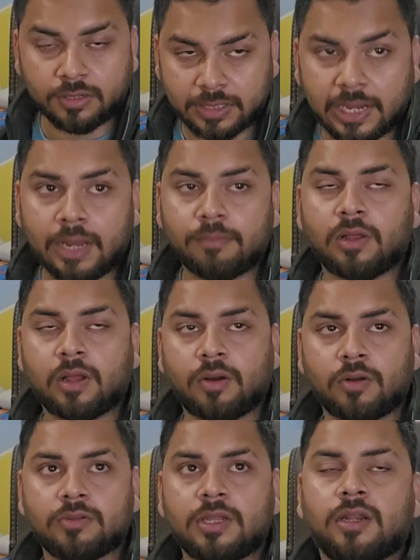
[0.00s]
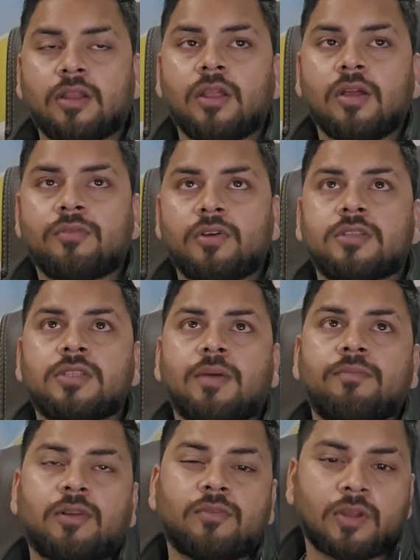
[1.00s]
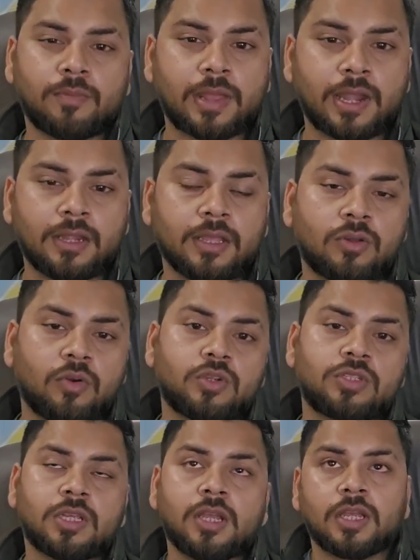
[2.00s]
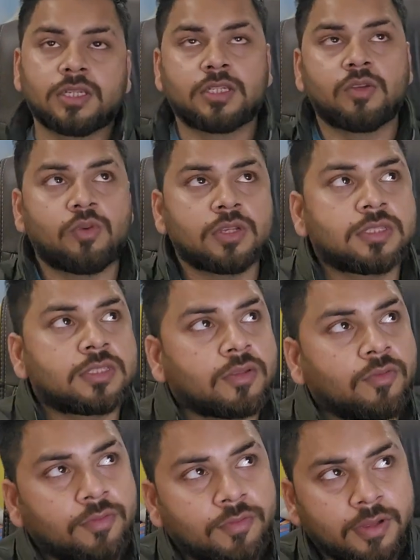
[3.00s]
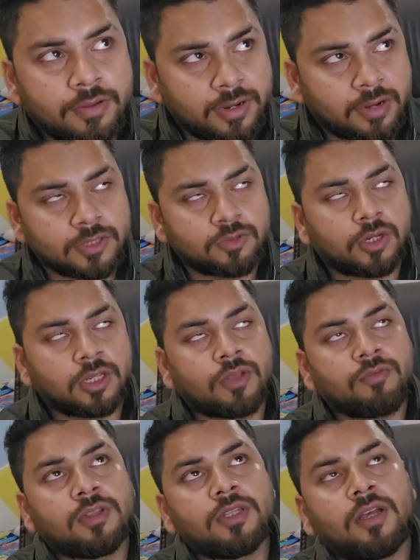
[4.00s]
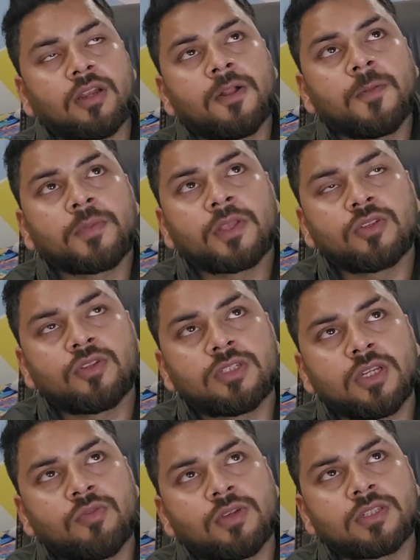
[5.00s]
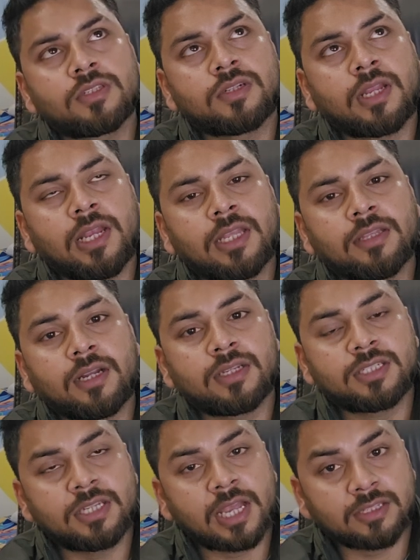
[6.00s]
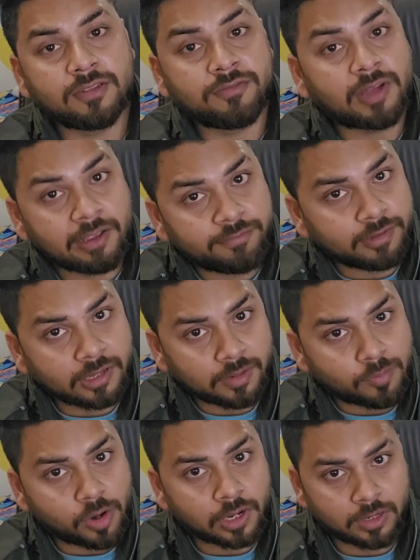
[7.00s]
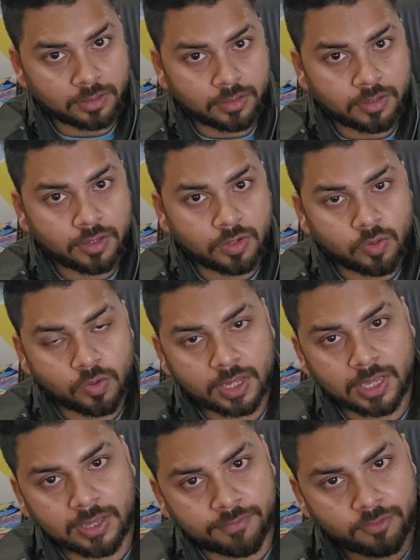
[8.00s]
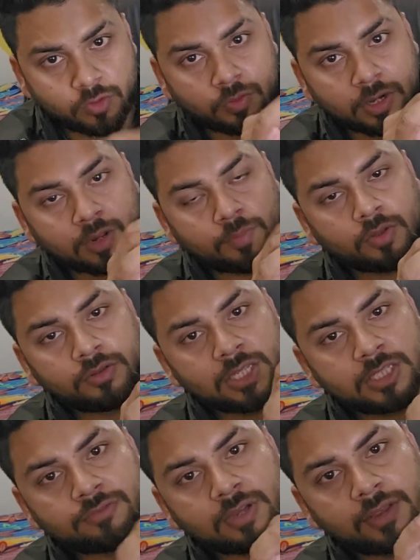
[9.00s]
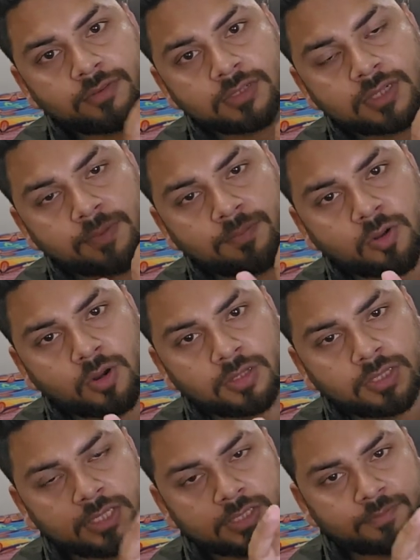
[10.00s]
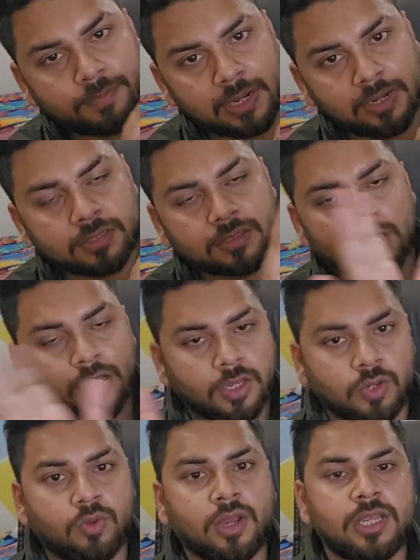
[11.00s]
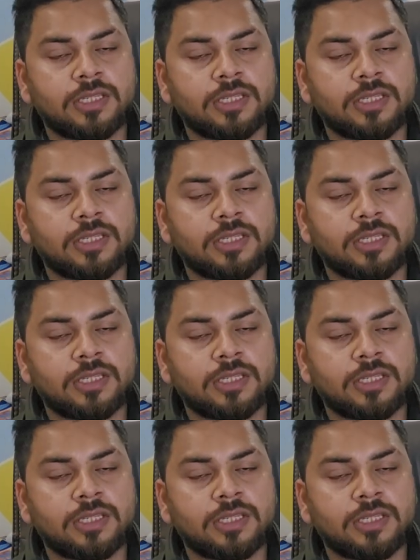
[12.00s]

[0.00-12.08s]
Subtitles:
tell about that. For example, for a parenting coach, she was when I was working with her, so she was telling that she has a 5 finger model. Okay, if you work upon these 5 step or these pillars, you can